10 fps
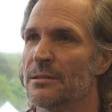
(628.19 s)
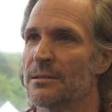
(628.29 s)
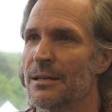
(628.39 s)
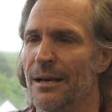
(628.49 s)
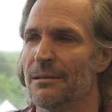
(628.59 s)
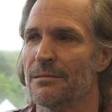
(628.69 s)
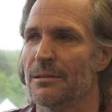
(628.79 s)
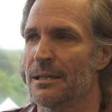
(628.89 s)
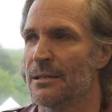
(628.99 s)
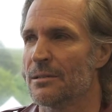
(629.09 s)
It's like, I don't
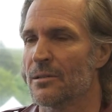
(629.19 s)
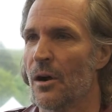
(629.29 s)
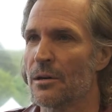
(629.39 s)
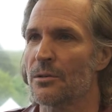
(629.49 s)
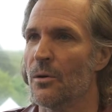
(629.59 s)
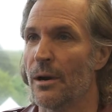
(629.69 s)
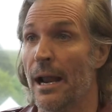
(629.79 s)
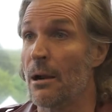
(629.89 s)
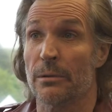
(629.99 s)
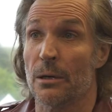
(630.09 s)
think this is hardcore, and
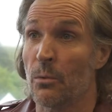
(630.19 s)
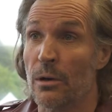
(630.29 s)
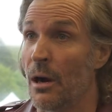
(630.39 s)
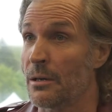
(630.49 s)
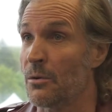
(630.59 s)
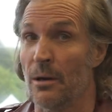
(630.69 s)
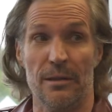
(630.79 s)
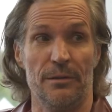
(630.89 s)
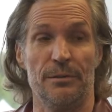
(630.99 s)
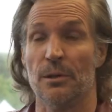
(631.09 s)
I don't think we're hardcore. I
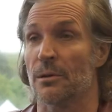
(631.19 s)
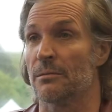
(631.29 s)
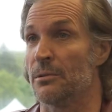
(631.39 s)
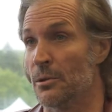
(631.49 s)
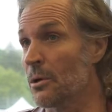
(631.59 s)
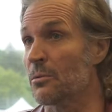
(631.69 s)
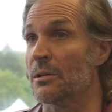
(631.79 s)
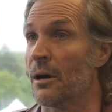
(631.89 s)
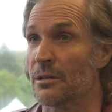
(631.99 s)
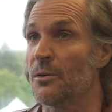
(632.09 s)
thought New York was
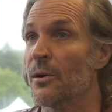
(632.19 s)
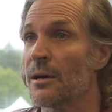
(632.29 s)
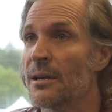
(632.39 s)
hardcore.